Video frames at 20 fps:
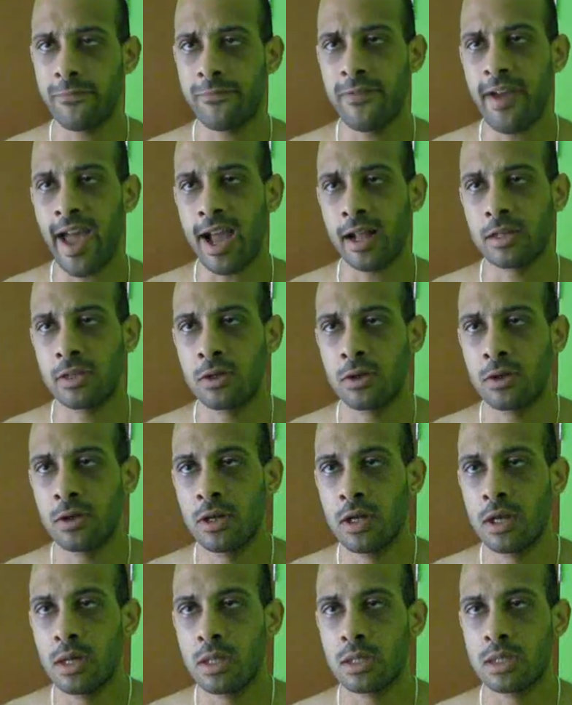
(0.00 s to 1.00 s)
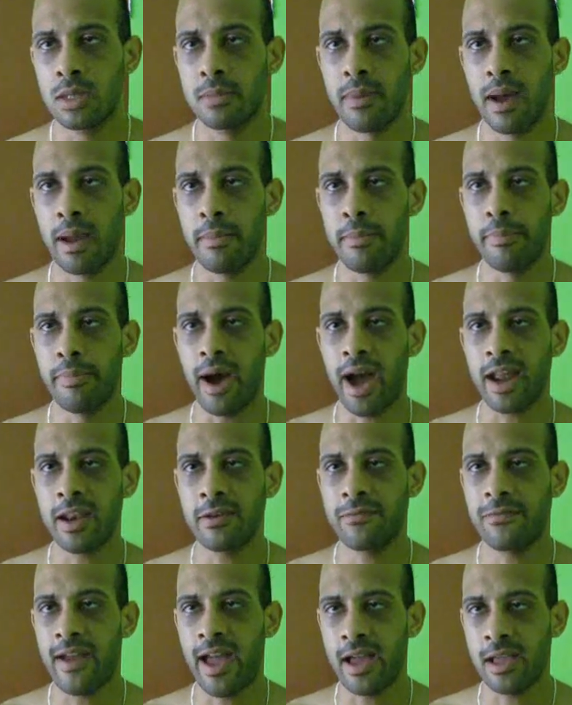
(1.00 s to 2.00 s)
factor to my body
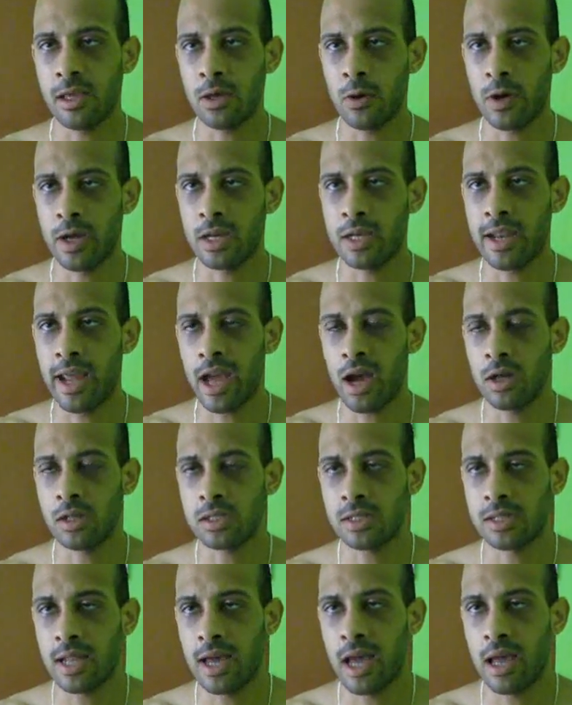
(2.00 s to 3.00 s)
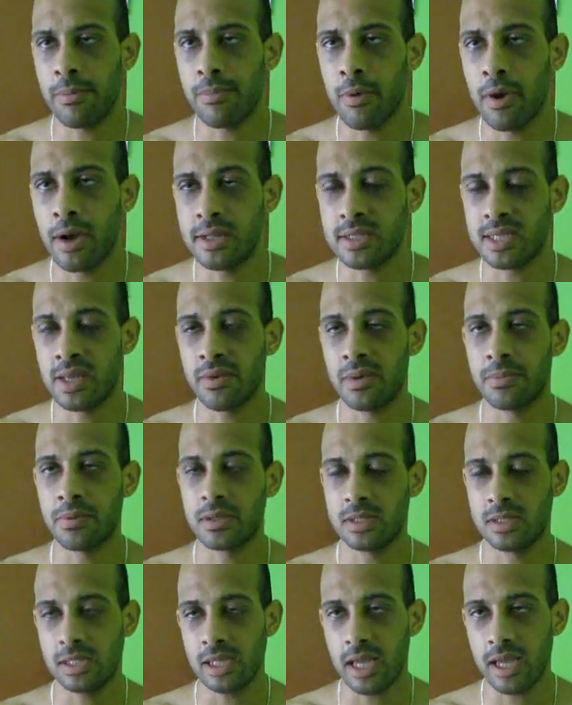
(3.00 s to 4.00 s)
fat going down to
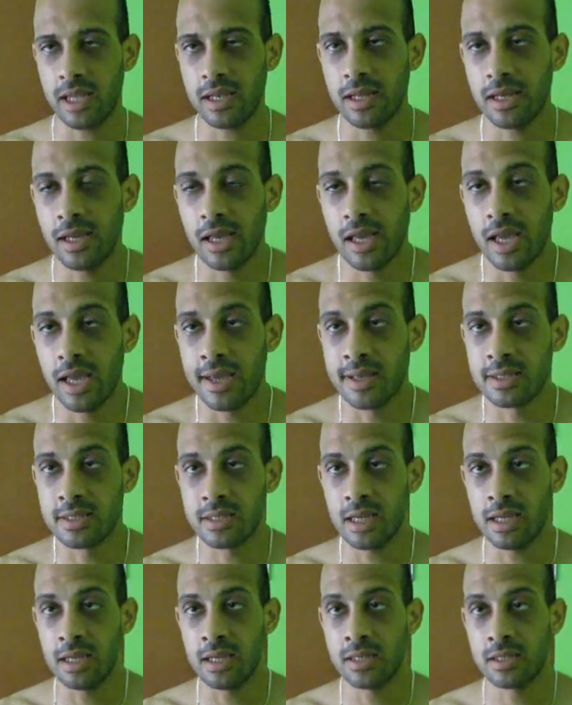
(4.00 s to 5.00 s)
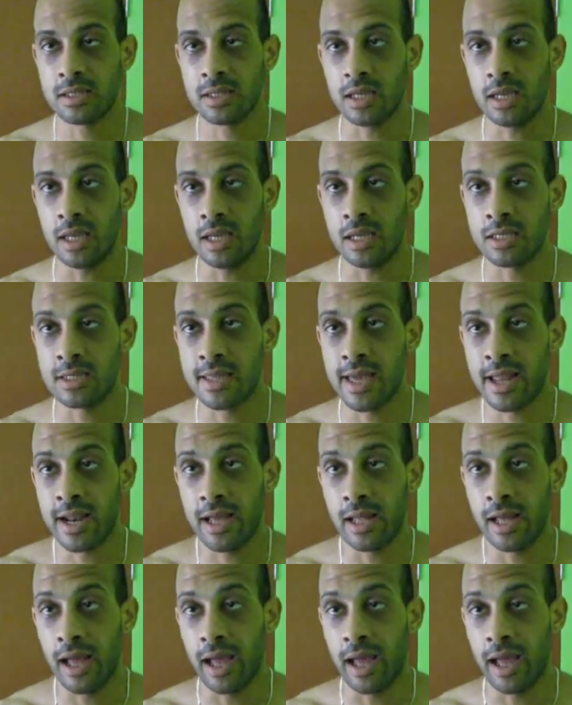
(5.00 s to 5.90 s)
9.7% is that